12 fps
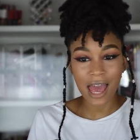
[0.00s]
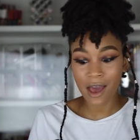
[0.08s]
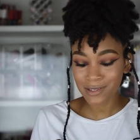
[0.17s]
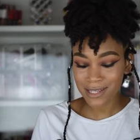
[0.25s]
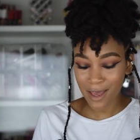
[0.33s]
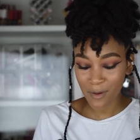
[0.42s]
I
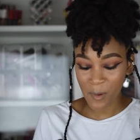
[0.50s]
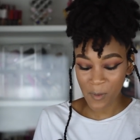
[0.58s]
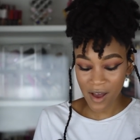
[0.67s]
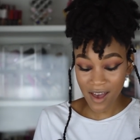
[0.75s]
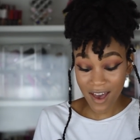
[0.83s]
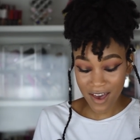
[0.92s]
was like,
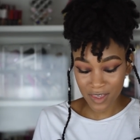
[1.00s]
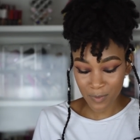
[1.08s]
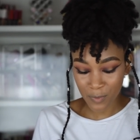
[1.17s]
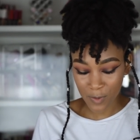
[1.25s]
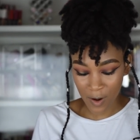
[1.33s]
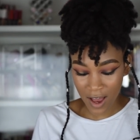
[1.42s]
what other
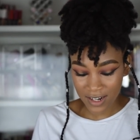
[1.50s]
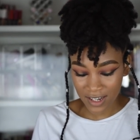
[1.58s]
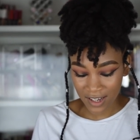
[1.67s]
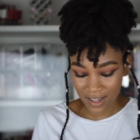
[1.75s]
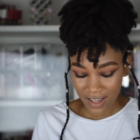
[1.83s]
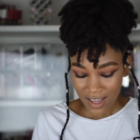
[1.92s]

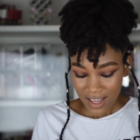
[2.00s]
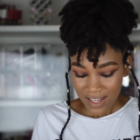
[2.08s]
product